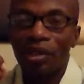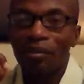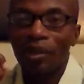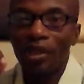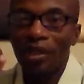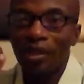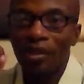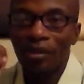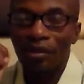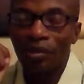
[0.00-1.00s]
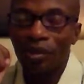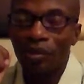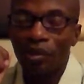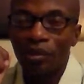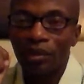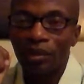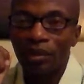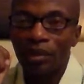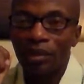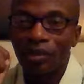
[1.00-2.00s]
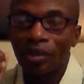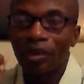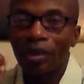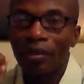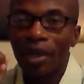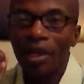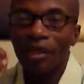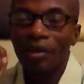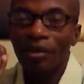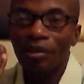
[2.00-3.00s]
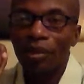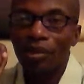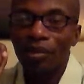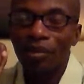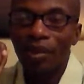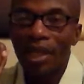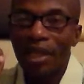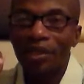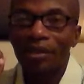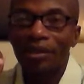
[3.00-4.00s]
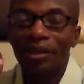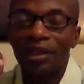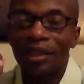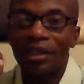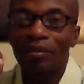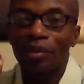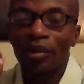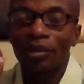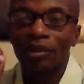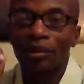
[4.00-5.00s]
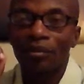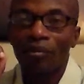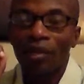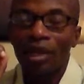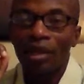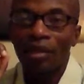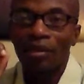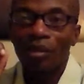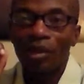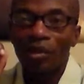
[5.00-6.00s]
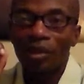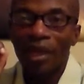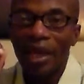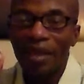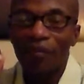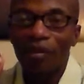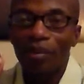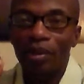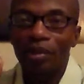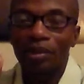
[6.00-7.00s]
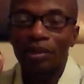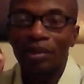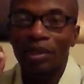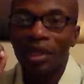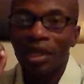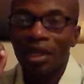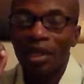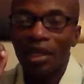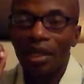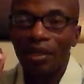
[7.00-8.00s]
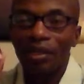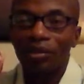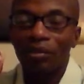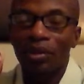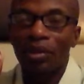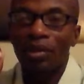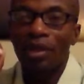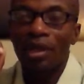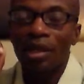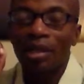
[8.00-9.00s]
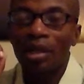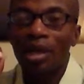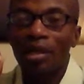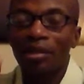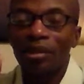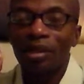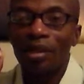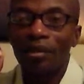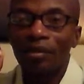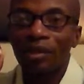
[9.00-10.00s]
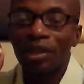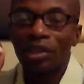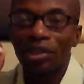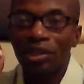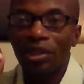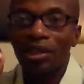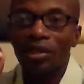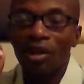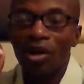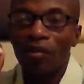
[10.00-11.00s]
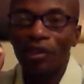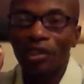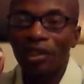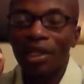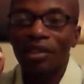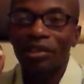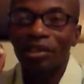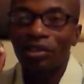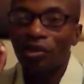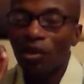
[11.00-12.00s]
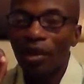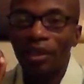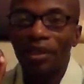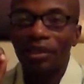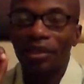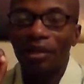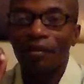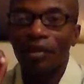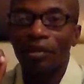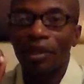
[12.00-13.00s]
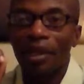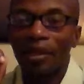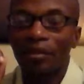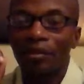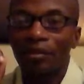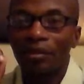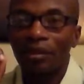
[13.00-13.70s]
You can be the most dirty-minded, the most nasty thinking person, the most hateful person in this world. God's love still overshadows the darkness of your life.